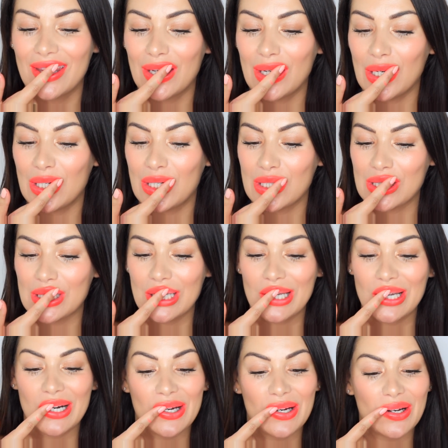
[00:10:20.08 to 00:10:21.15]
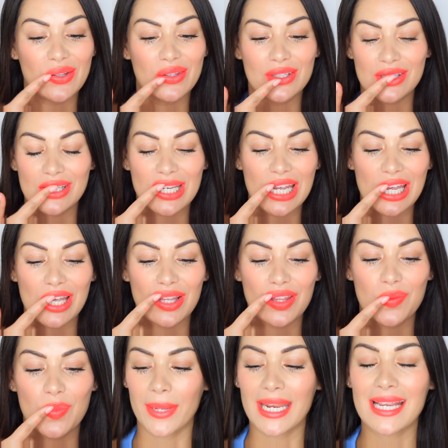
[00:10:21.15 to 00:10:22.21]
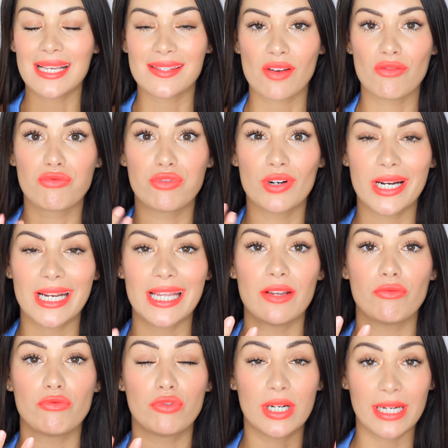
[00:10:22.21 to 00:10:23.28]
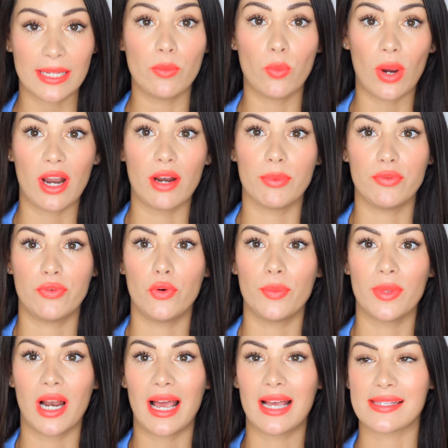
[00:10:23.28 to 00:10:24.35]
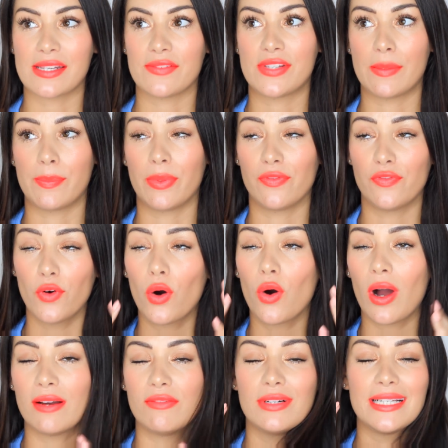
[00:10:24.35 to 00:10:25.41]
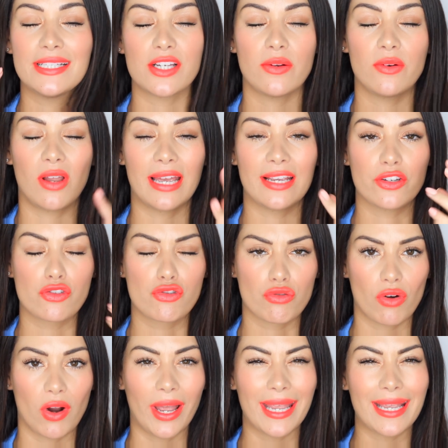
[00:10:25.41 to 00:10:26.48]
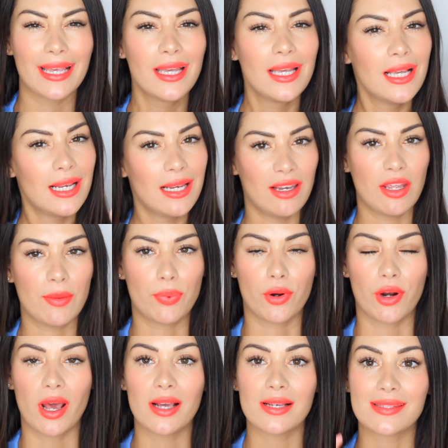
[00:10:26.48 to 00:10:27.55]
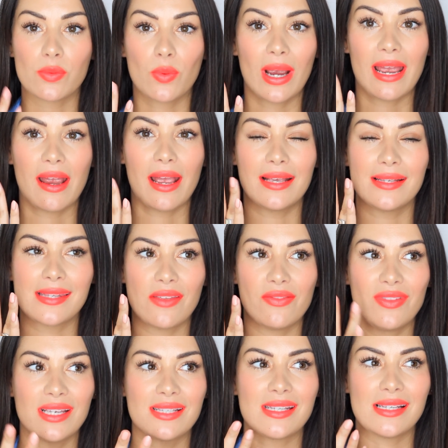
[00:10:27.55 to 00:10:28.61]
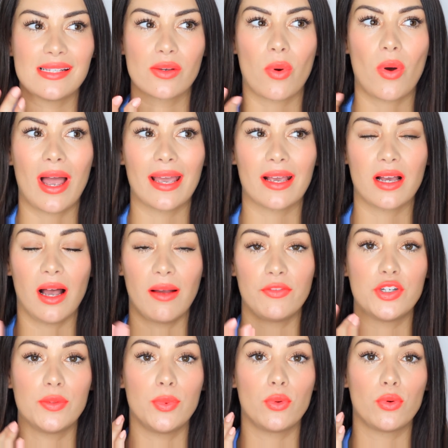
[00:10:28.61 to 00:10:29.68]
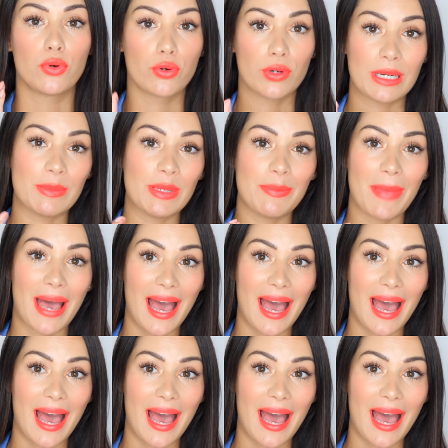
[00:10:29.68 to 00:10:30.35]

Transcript: that it doesn't go on the teeth. But it is a really, really wearable formula. As I've said before, I really don't like drying lip products, whereas this is quite a comfortable creamy